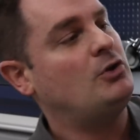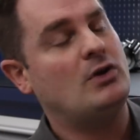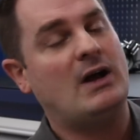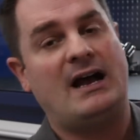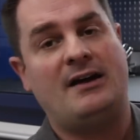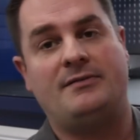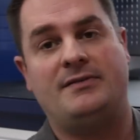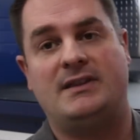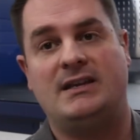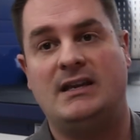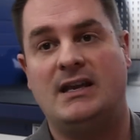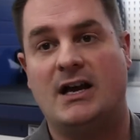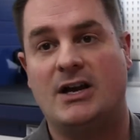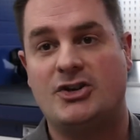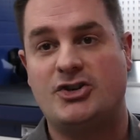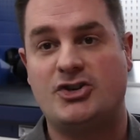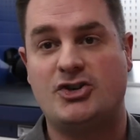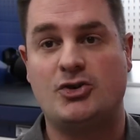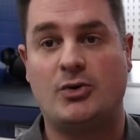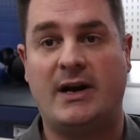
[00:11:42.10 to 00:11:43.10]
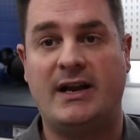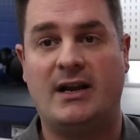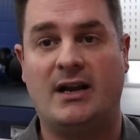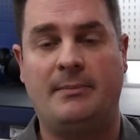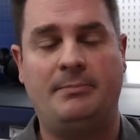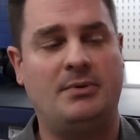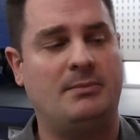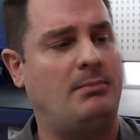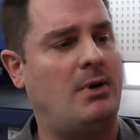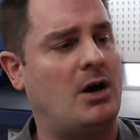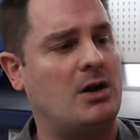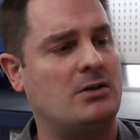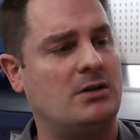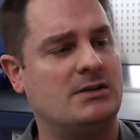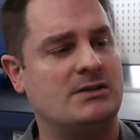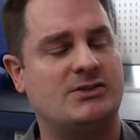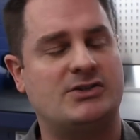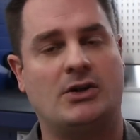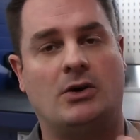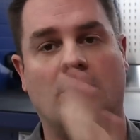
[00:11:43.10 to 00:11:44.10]
you have the straight up
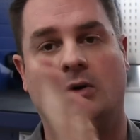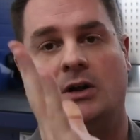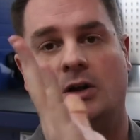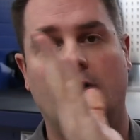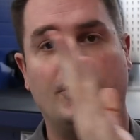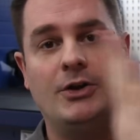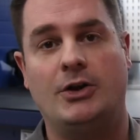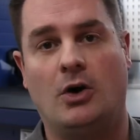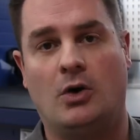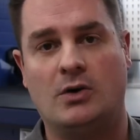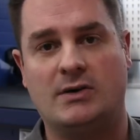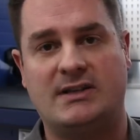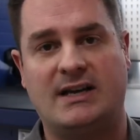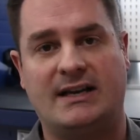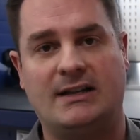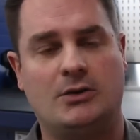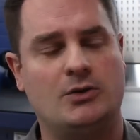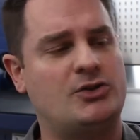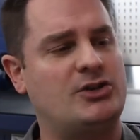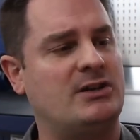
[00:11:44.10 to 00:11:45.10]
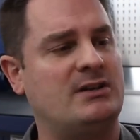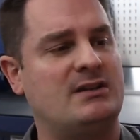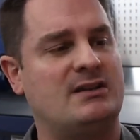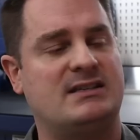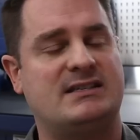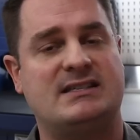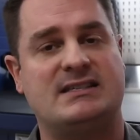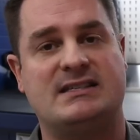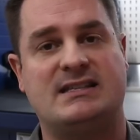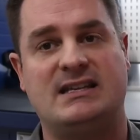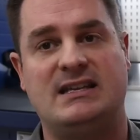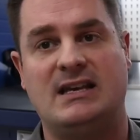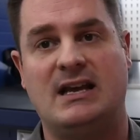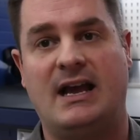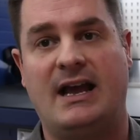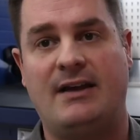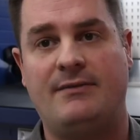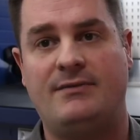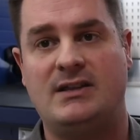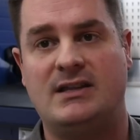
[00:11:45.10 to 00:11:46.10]
bottle, so no dilution. This is the
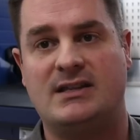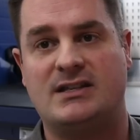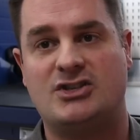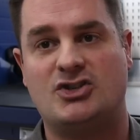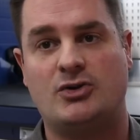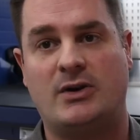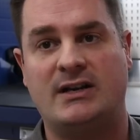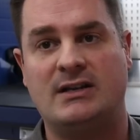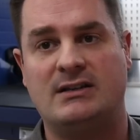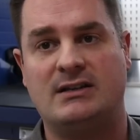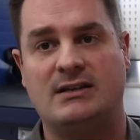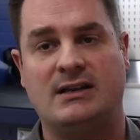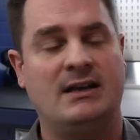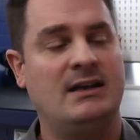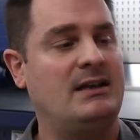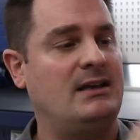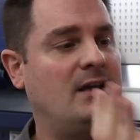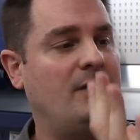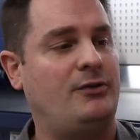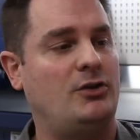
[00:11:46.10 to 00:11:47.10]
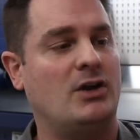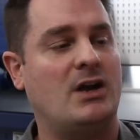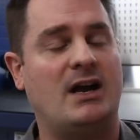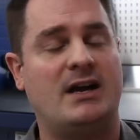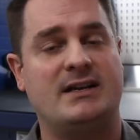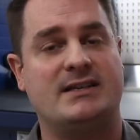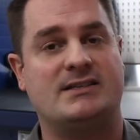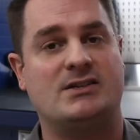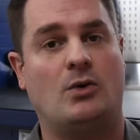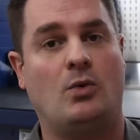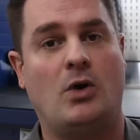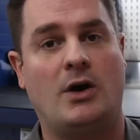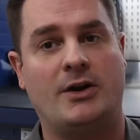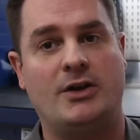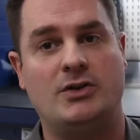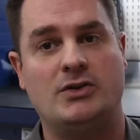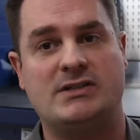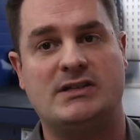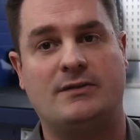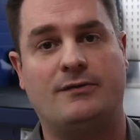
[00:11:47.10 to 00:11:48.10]
heaviest strength if you guys want
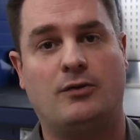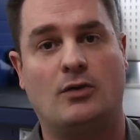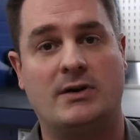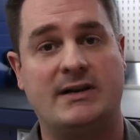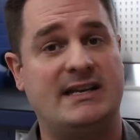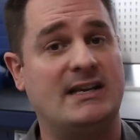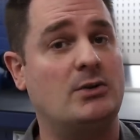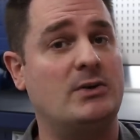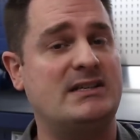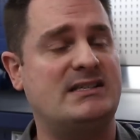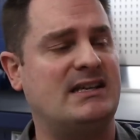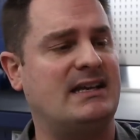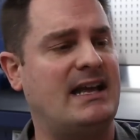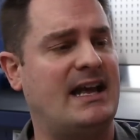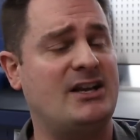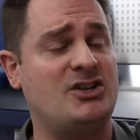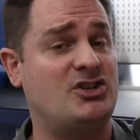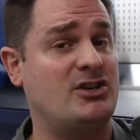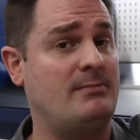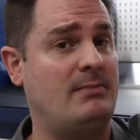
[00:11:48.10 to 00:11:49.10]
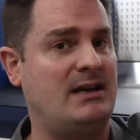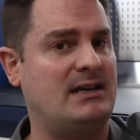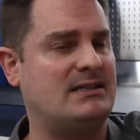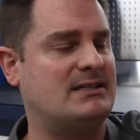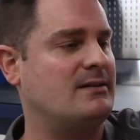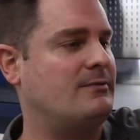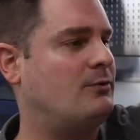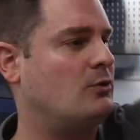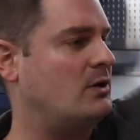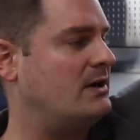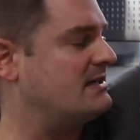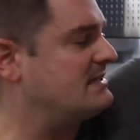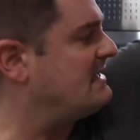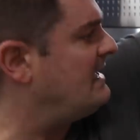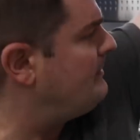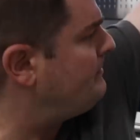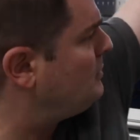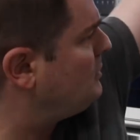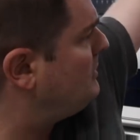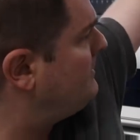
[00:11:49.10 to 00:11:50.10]
to use it for degreasing engine bays, for
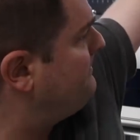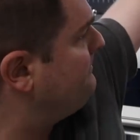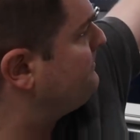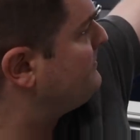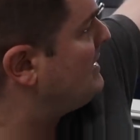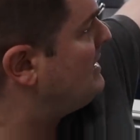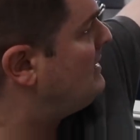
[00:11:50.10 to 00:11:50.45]
example.